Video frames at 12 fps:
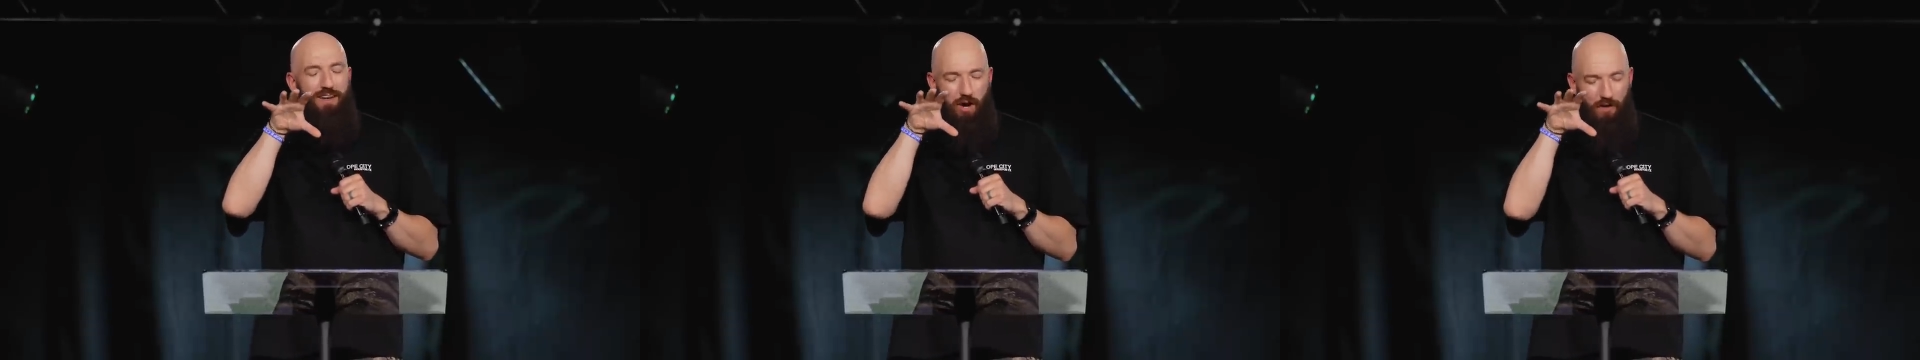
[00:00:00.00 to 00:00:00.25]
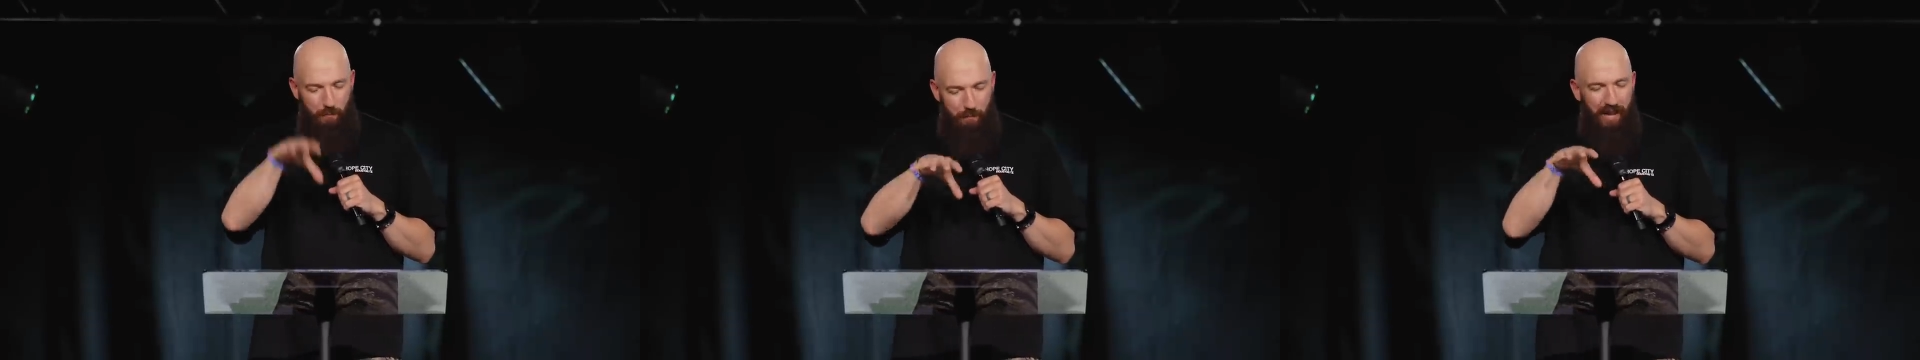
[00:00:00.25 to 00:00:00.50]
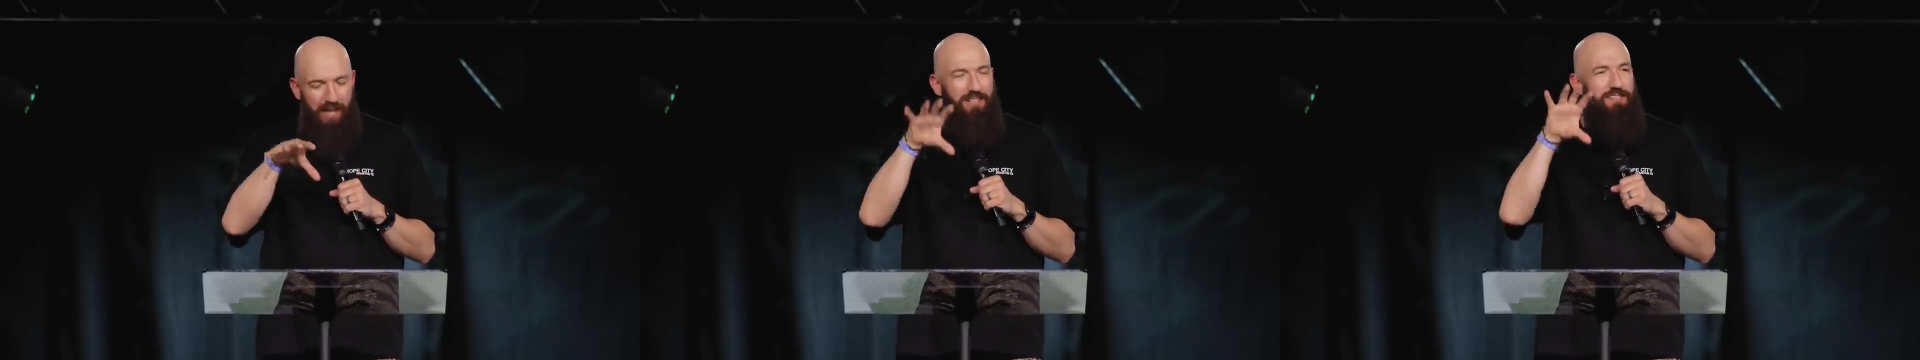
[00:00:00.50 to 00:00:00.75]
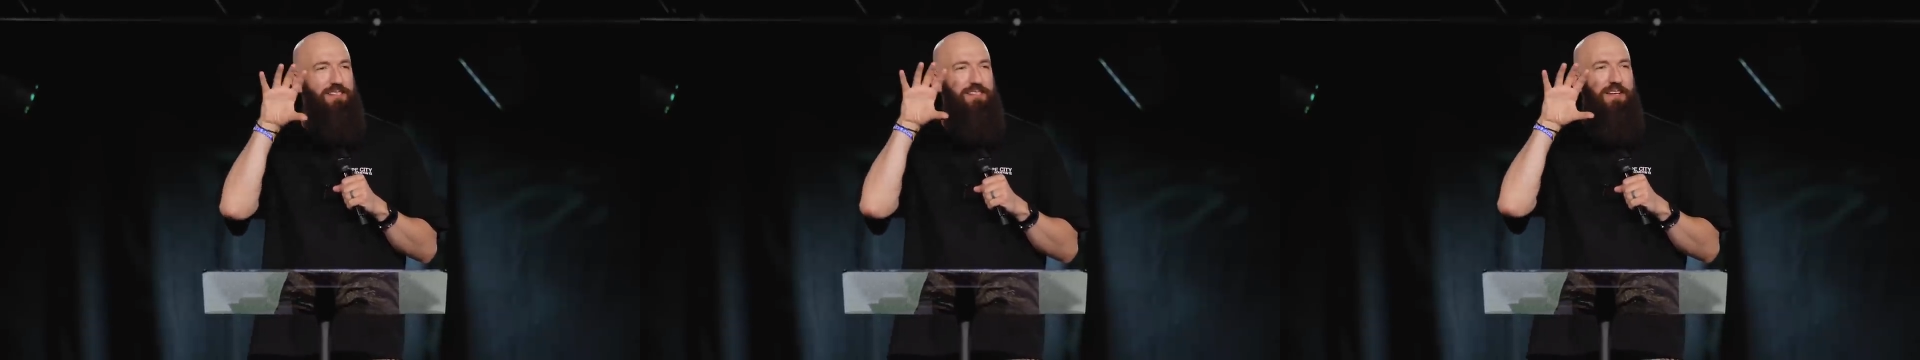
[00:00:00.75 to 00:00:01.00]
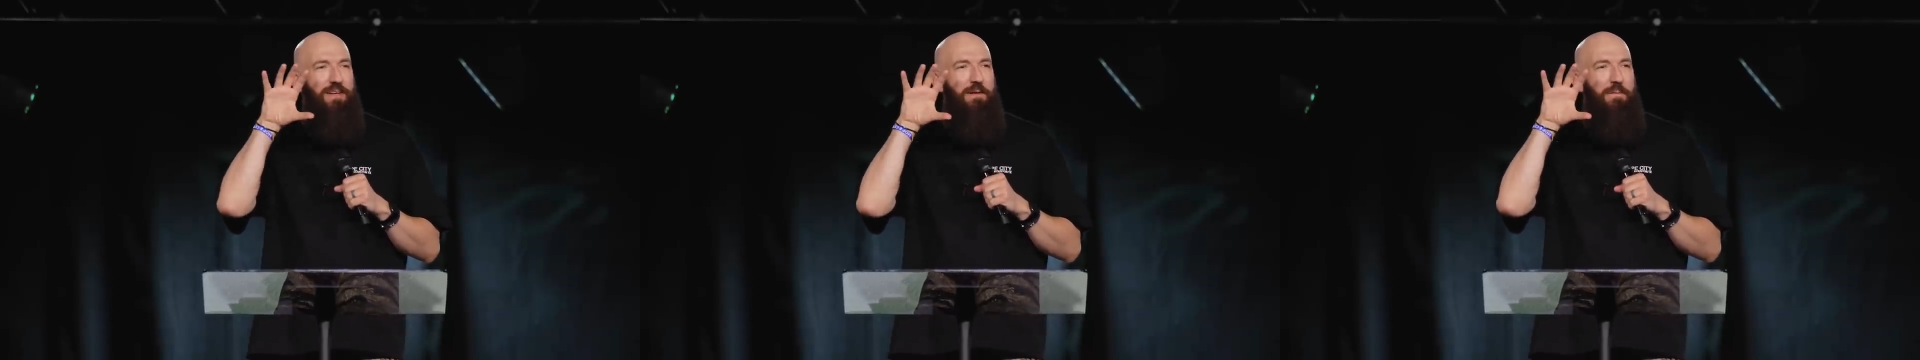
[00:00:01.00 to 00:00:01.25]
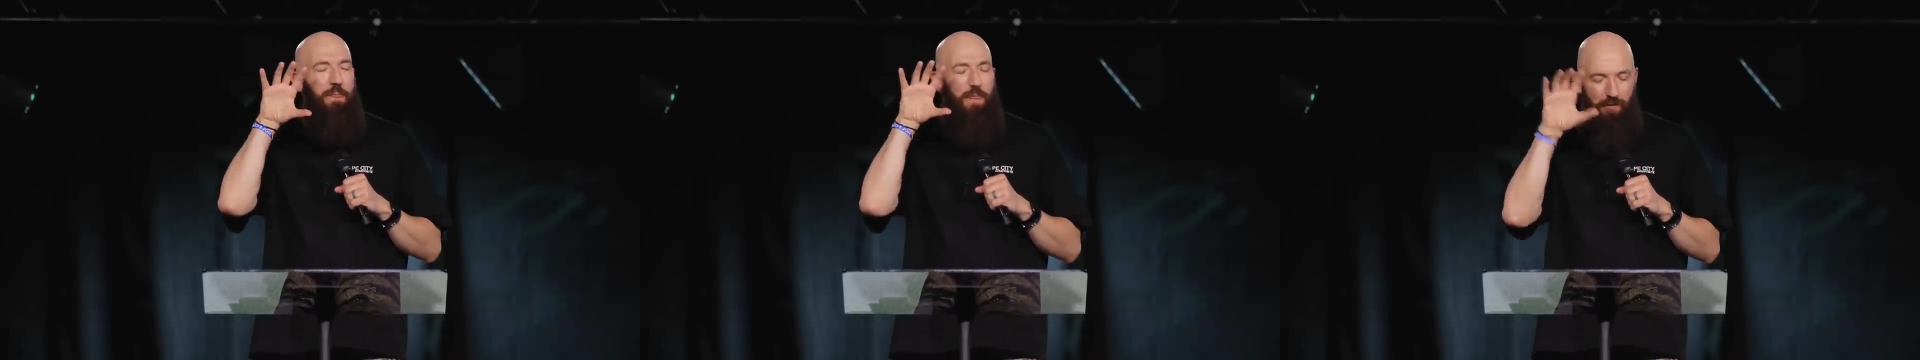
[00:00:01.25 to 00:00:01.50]
on the pace
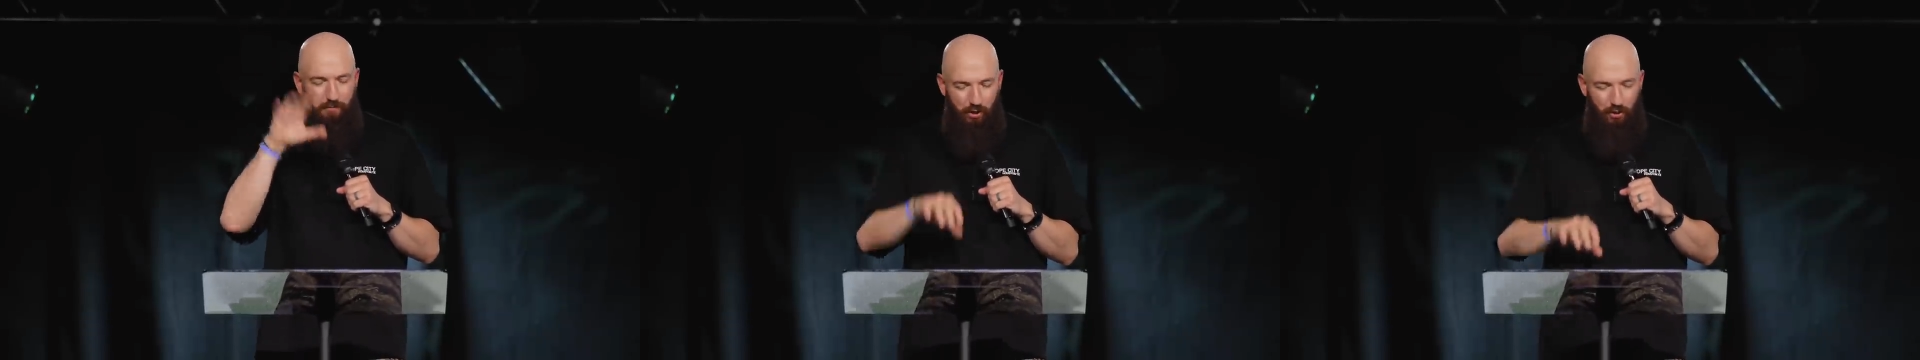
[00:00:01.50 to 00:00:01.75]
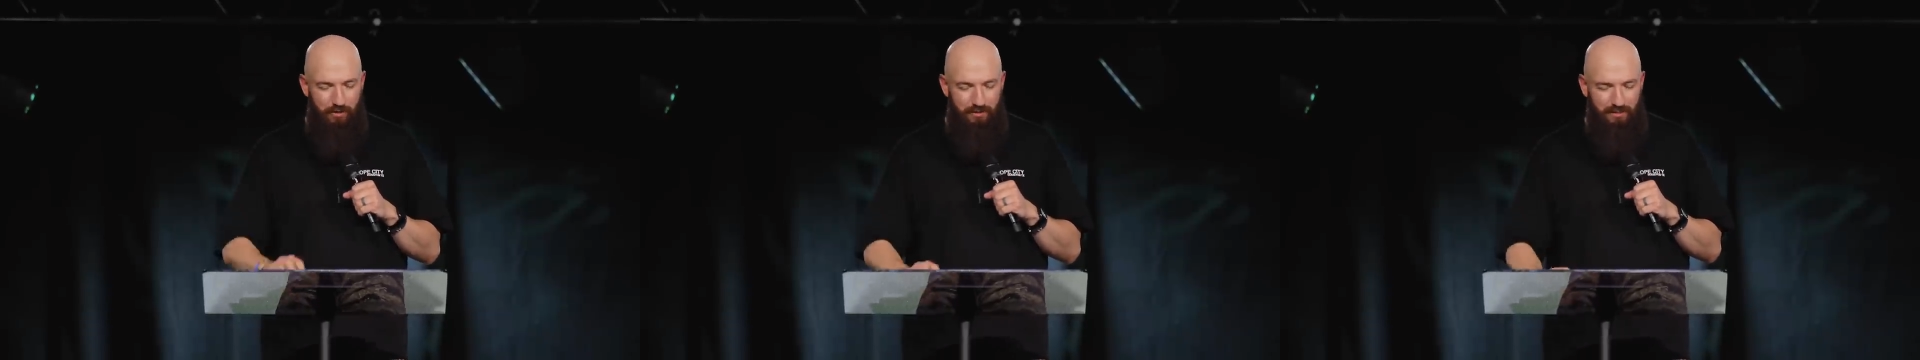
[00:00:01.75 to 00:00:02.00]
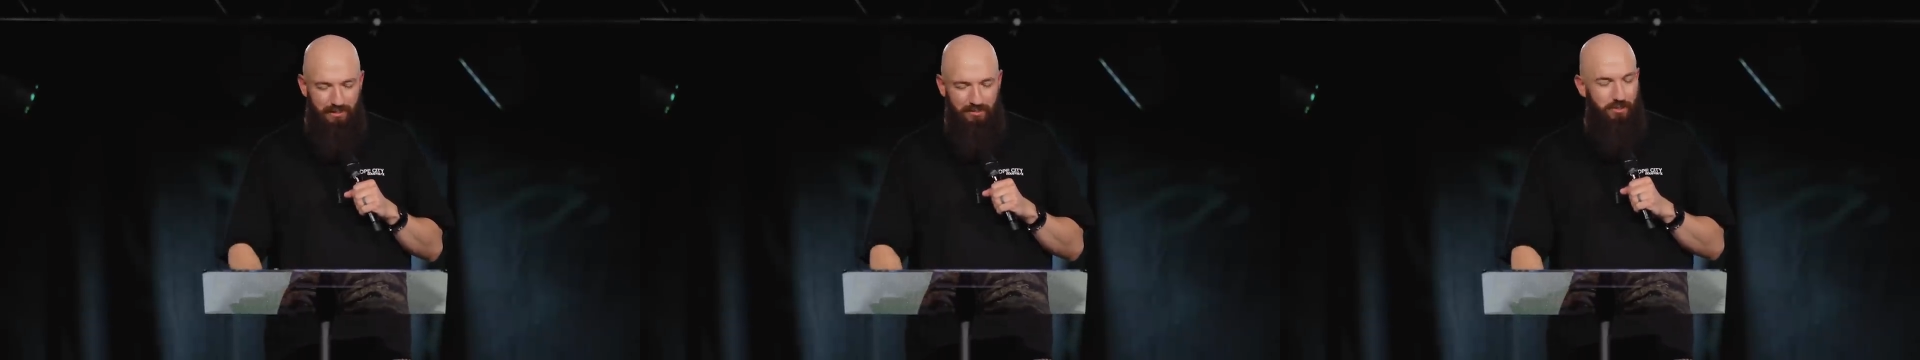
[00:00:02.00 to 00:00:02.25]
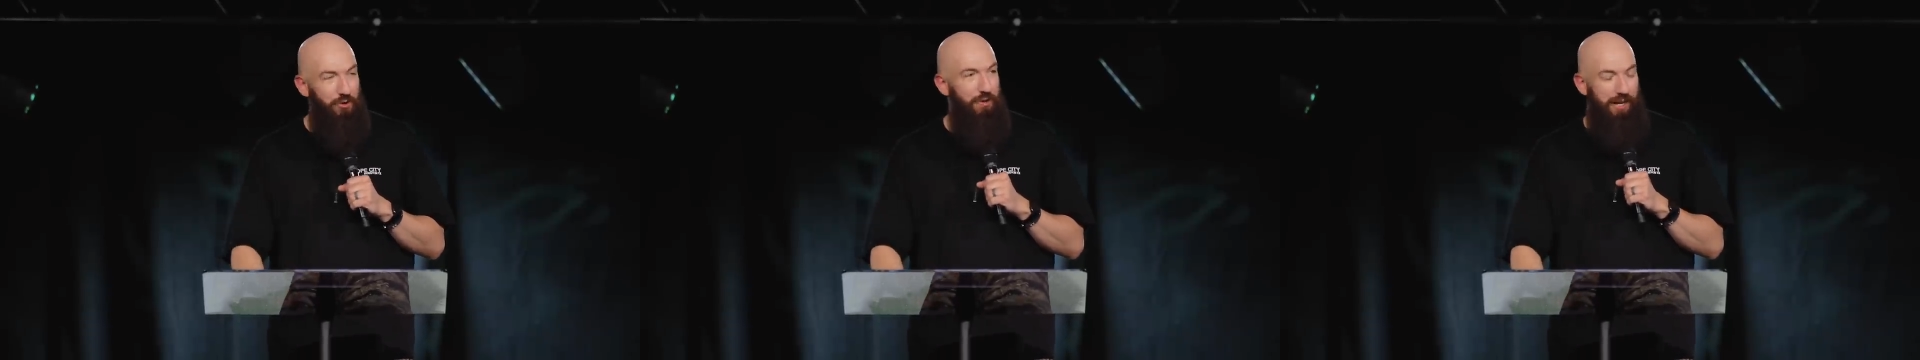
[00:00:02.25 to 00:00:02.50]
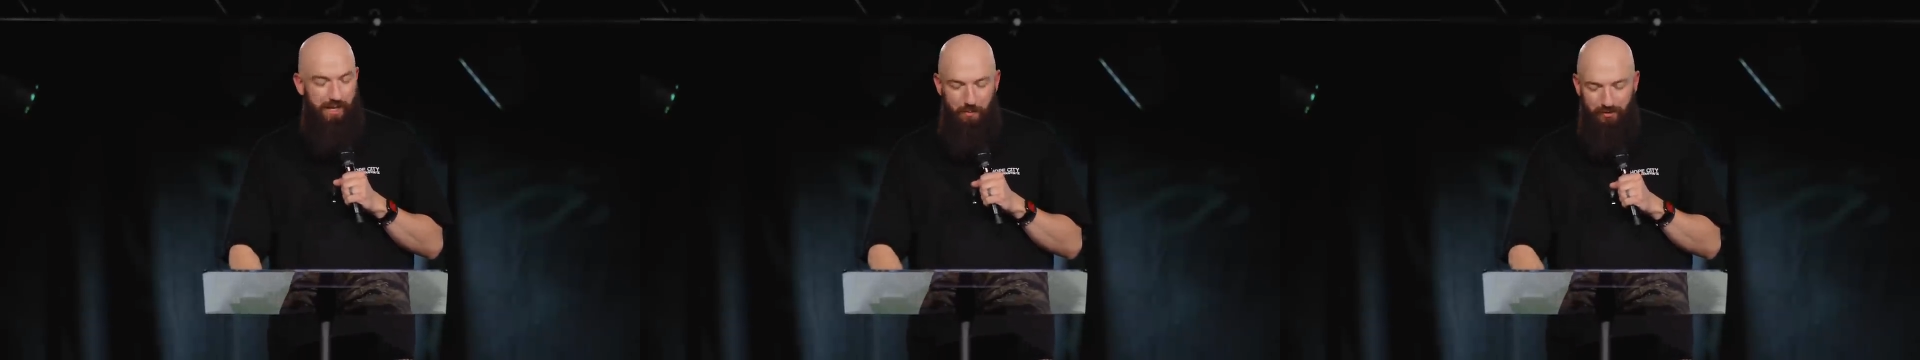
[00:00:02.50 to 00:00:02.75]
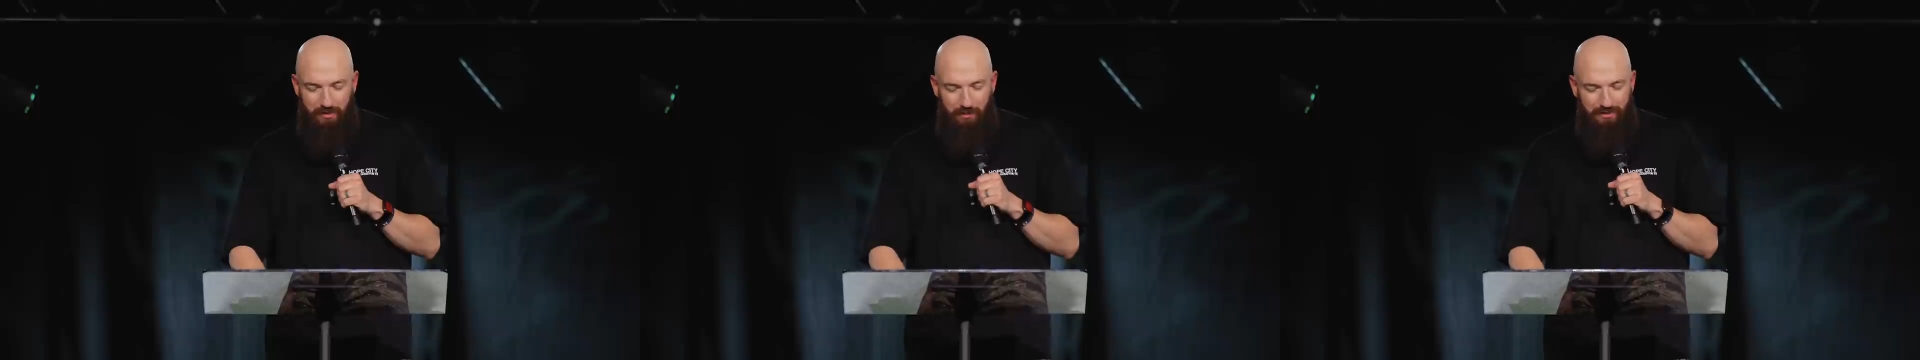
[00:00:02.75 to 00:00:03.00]
of the current season you're in. Come
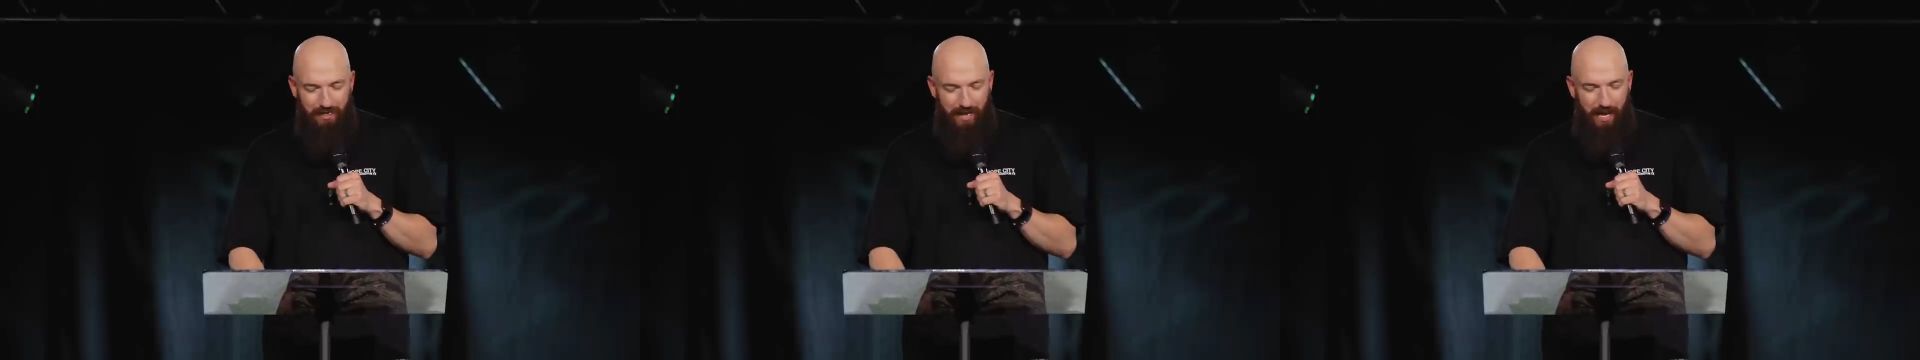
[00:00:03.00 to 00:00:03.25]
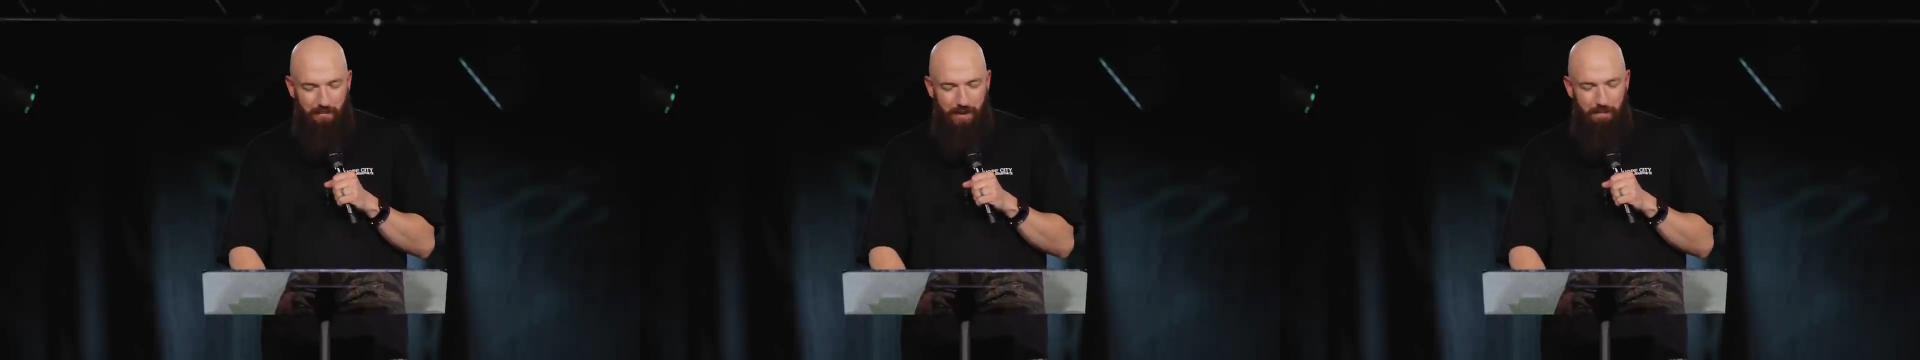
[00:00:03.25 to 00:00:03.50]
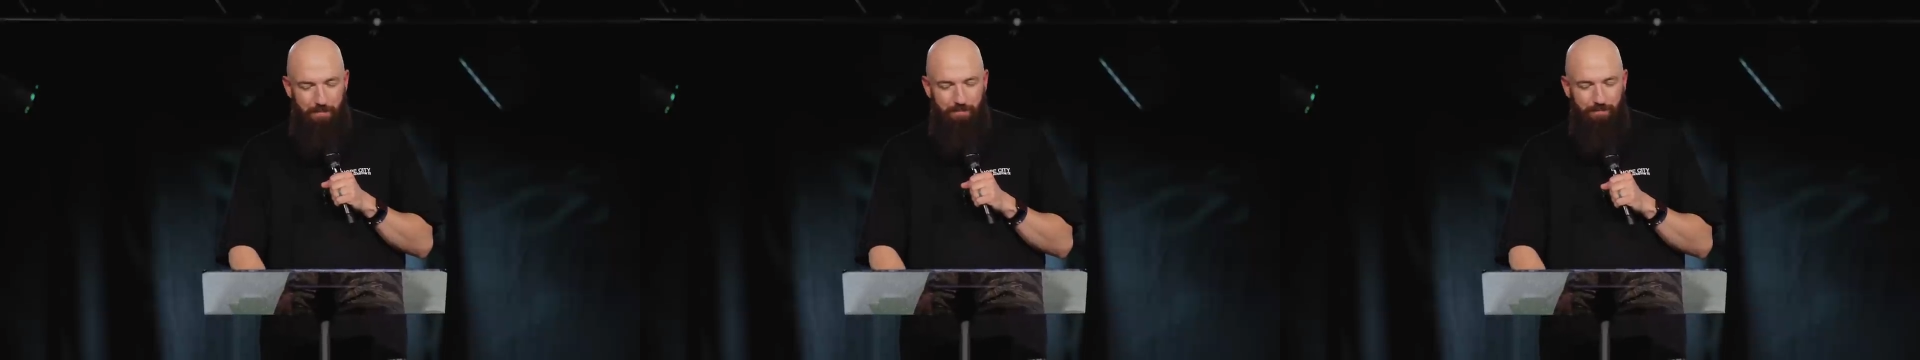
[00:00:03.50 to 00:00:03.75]
on, somebody say amen. amen.